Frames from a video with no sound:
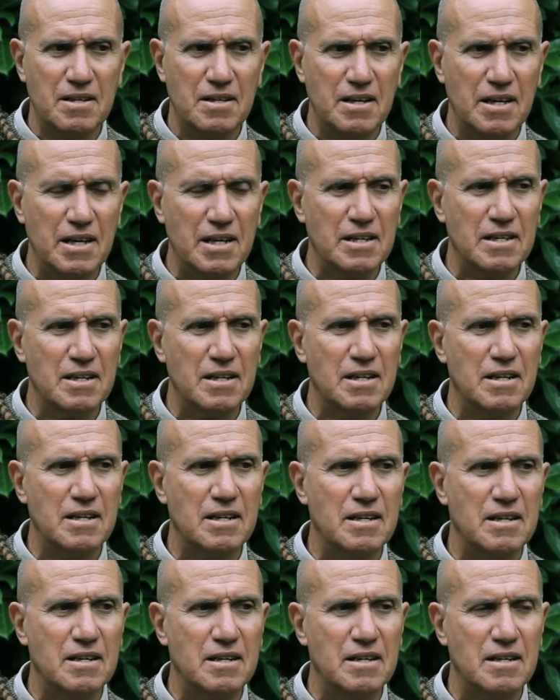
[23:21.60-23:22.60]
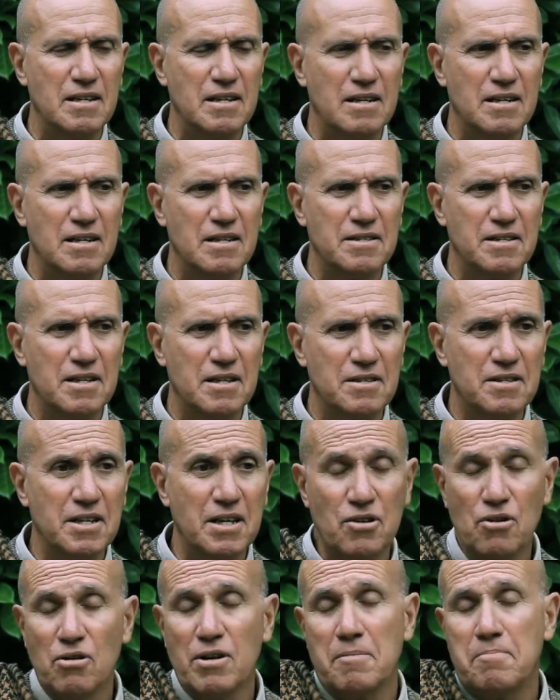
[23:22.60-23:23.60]
a uh, they're
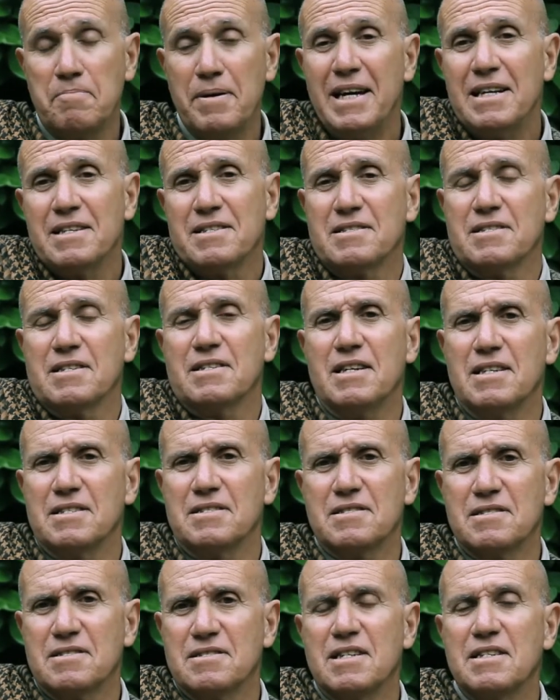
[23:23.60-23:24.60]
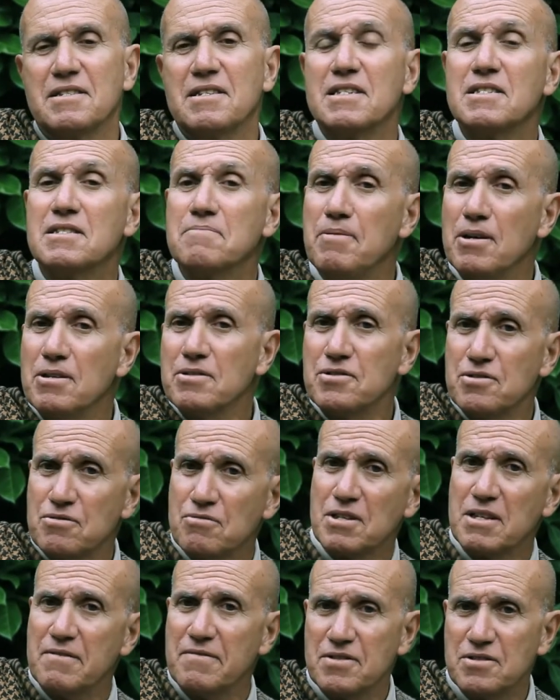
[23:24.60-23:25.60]
all a paste in us that responds to
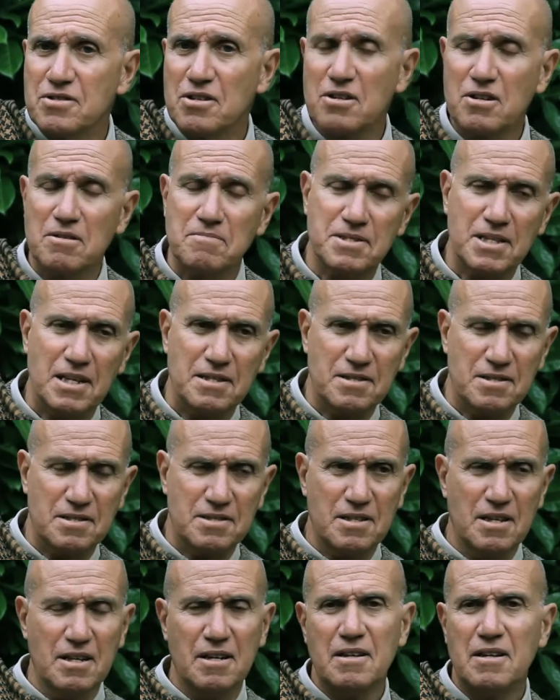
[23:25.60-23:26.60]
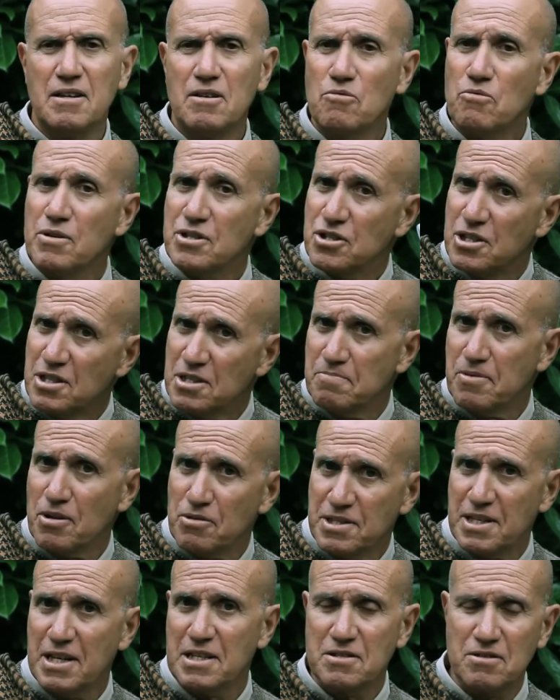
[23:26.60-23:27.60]
given circumstances, which is
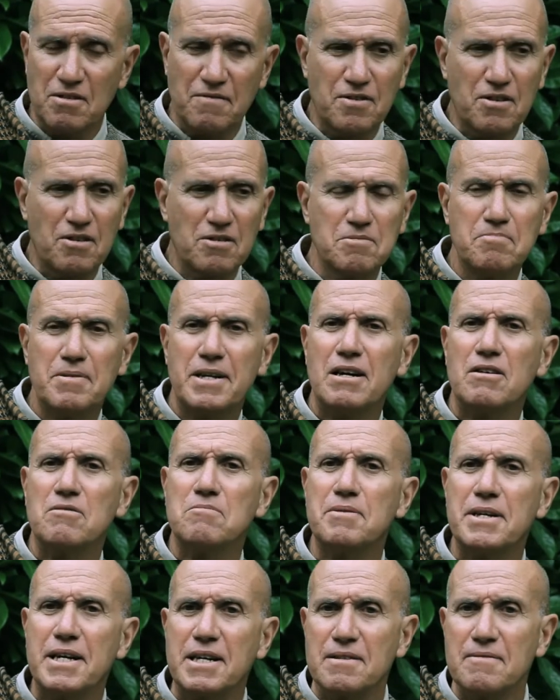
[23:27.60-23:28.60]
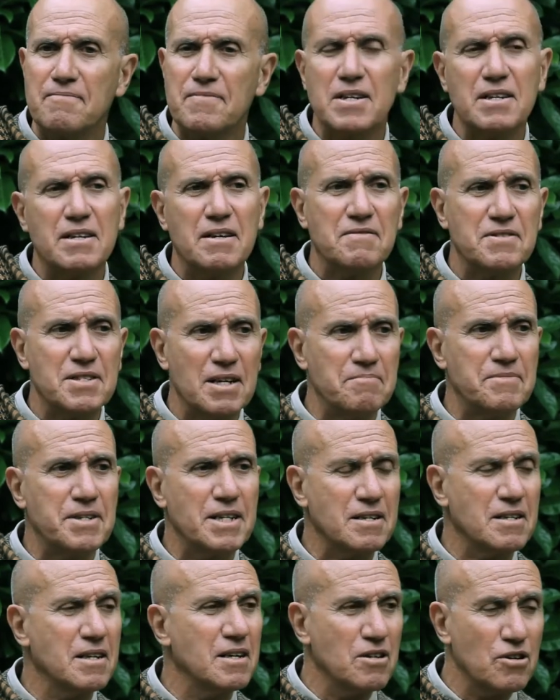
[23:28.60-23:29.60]
processed, of course, by our brain. If
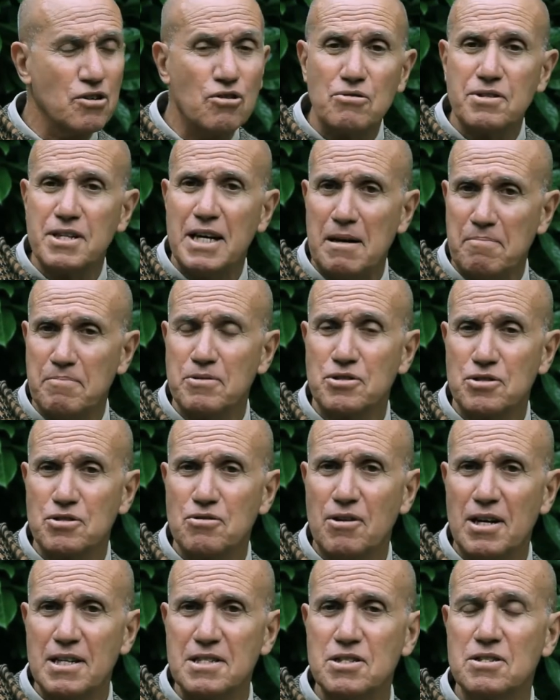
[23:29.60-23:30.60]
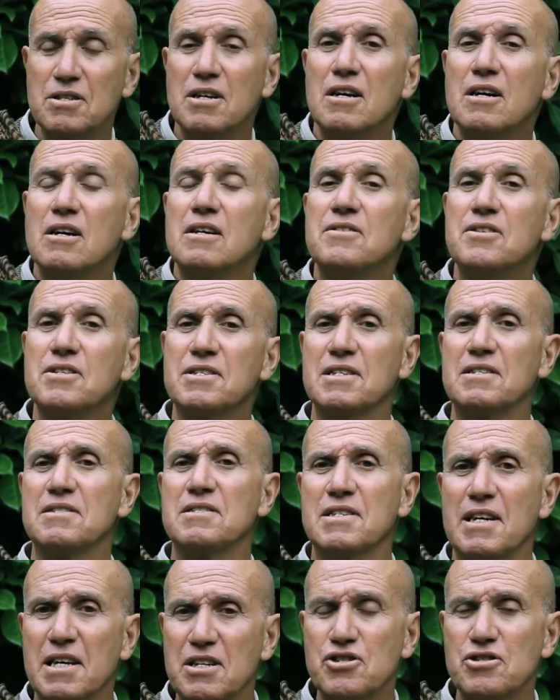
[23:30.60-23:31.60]
something good happens to us, the
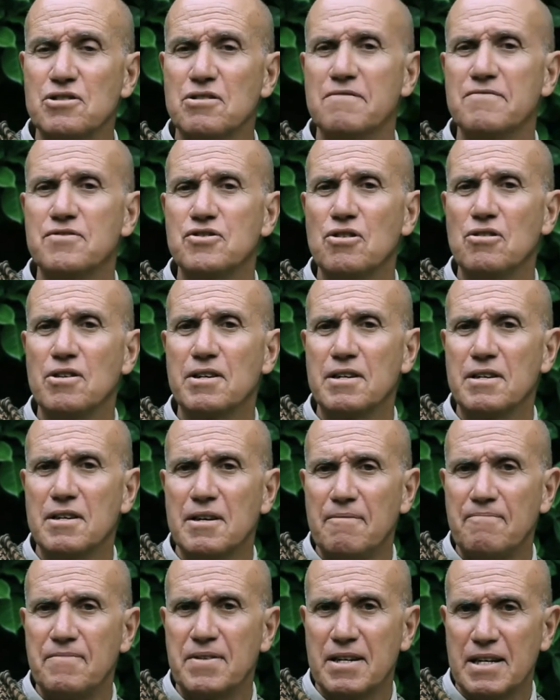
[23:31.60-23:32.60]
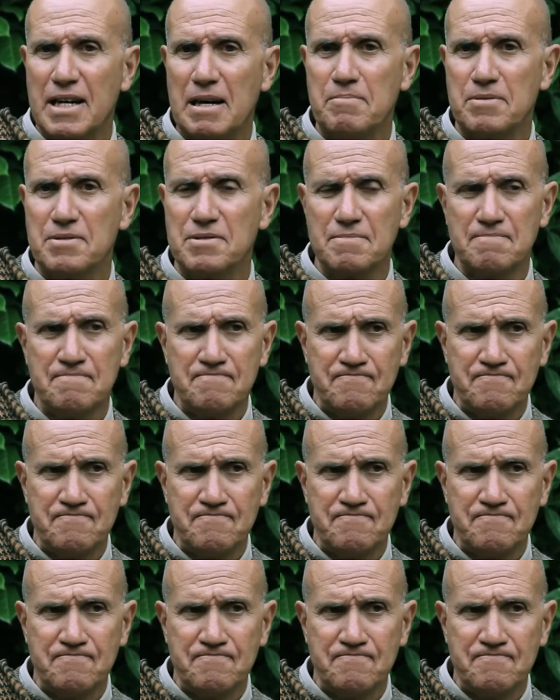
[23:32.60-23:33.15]
sensation of joy happens.